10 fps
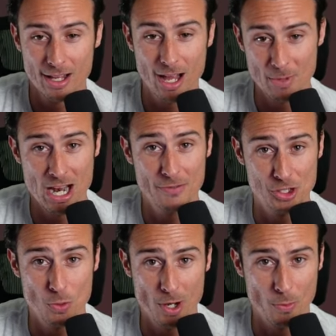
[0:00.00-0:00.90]
I mean,
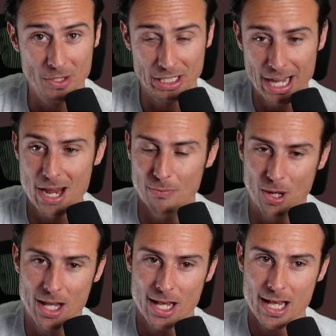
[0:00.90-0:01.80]
obviously you want to win the game,
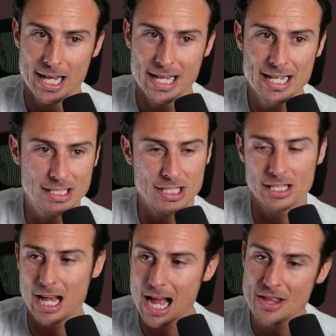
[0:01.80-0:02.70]
but it's
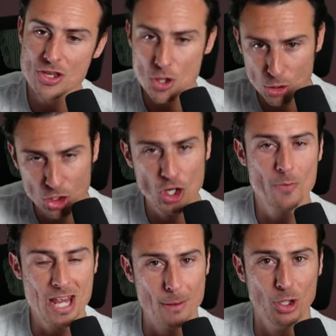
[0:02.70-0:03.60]
you should
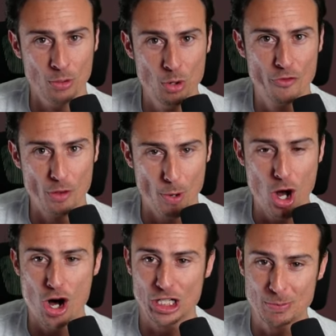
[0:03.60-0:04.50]
be able to move the
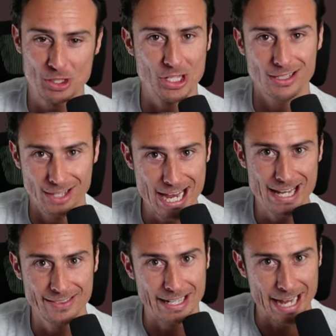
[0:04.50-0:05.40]
ball, especially late
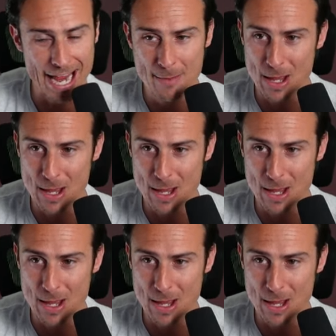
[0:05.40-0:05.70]
in the game.